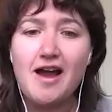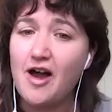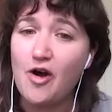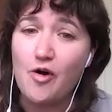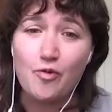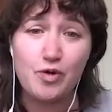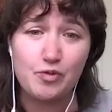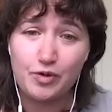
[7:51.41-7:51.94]

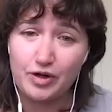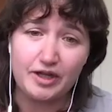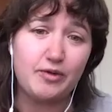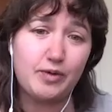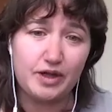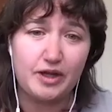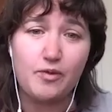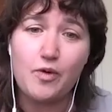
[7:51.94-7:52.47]
we really,
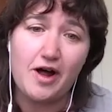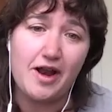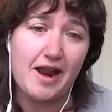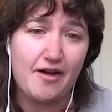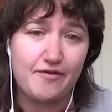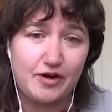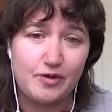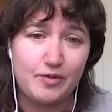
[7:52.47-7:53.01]
really want
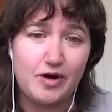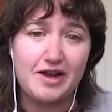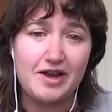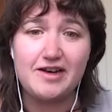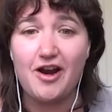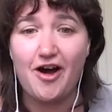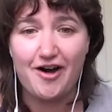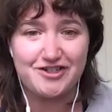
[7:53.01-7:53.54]
everyone
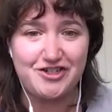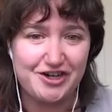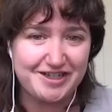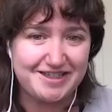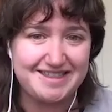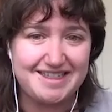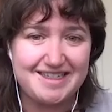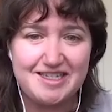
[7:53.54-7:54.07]
not just
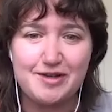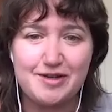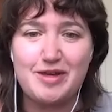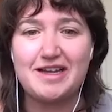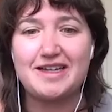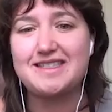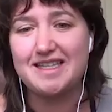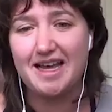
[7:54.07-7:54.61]
to be
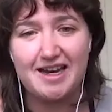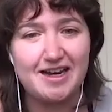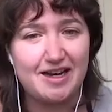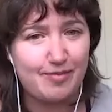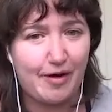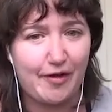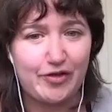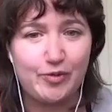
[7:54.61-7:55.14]
excited
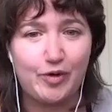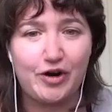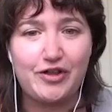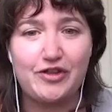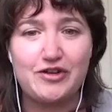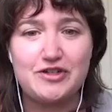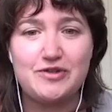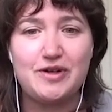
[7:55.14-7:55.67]
about the work
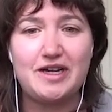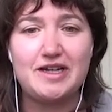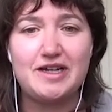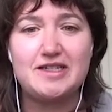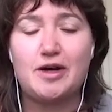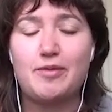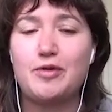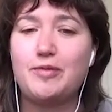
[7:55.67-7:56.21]
they're doing at
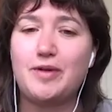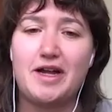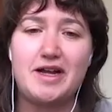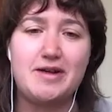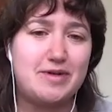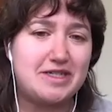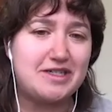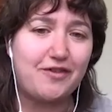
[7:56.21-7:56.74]
double blind,
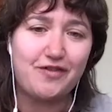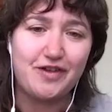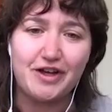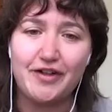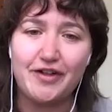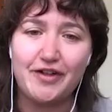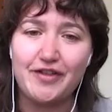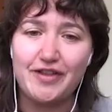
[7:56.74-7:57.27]
but to
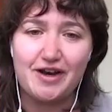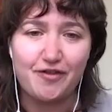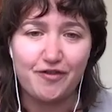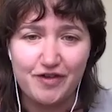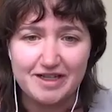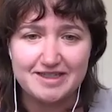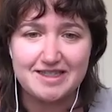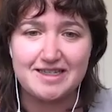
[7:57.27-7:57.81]
feel that it
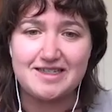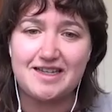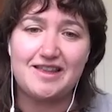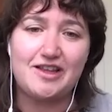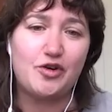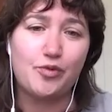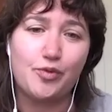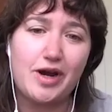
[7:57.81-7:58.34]
fits into the
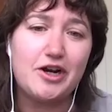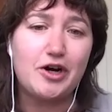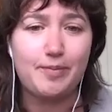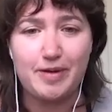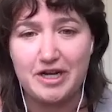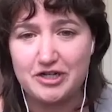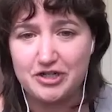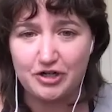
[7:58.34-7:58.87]
greater
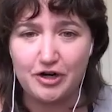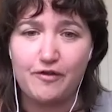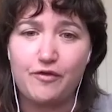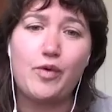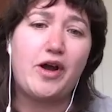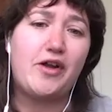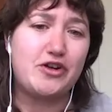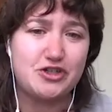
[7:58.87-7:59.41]
picture of
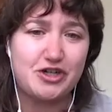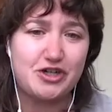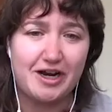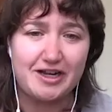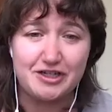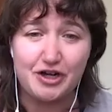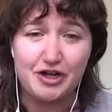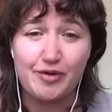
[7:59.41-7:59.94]
where they're trying to
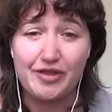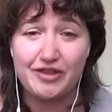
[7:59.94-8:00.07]
go in their